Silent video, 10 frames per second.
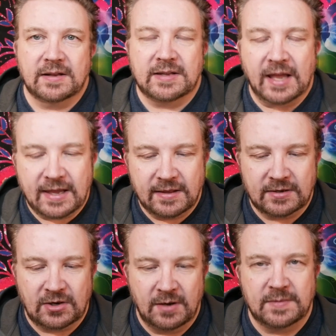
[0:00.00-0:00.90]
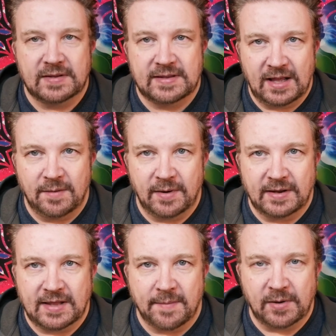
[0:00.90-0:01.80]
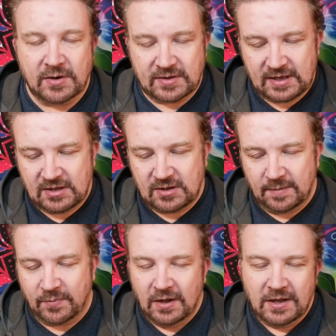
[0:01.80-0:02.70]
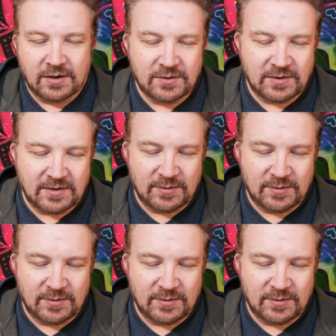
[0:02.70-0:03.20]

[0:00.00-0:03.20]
taking the time to celebrate that, because this